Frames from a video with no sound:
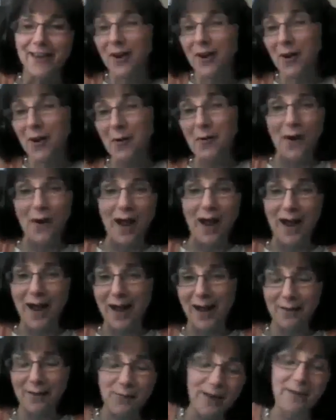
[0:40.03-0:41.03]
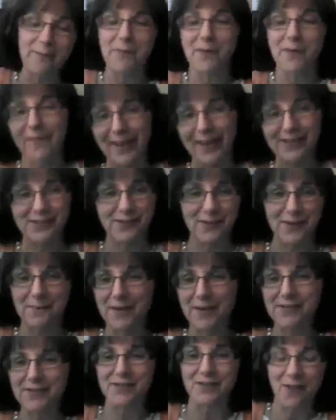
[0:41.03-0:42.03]
when a professor and
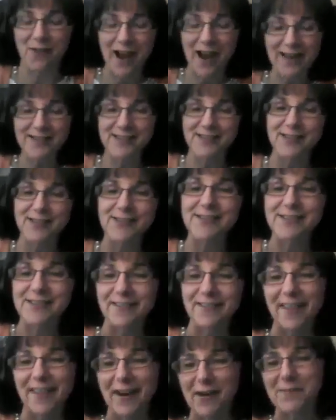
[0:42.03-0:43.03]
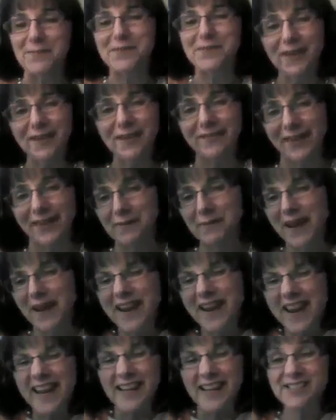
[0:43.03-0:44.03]
a bunch of grad students are there observing,
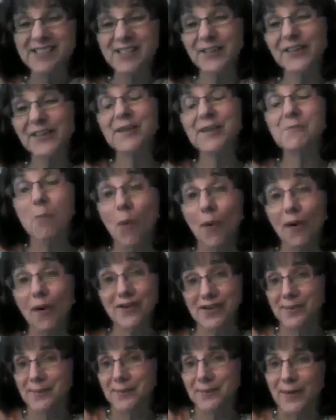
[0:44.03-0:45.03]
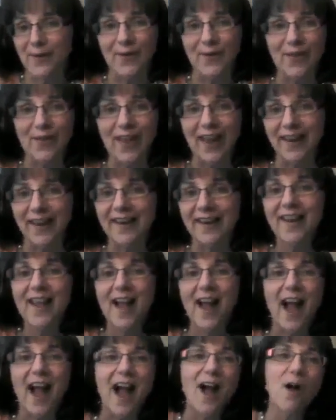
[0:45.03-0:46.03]
but it's certainly more typical than
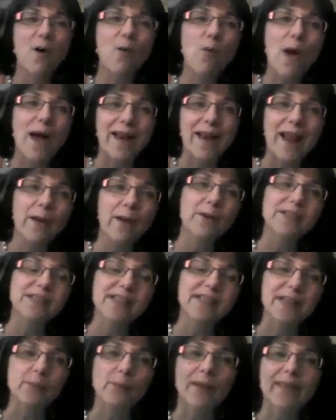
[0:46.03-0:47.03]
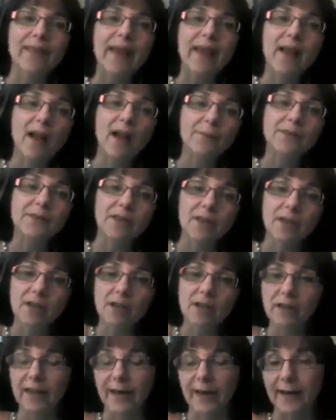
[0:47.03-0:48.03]
what I would see when they come to
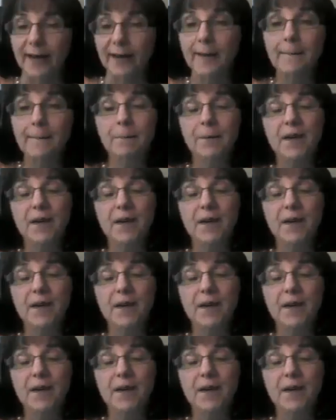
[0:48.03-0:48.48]
the clinic.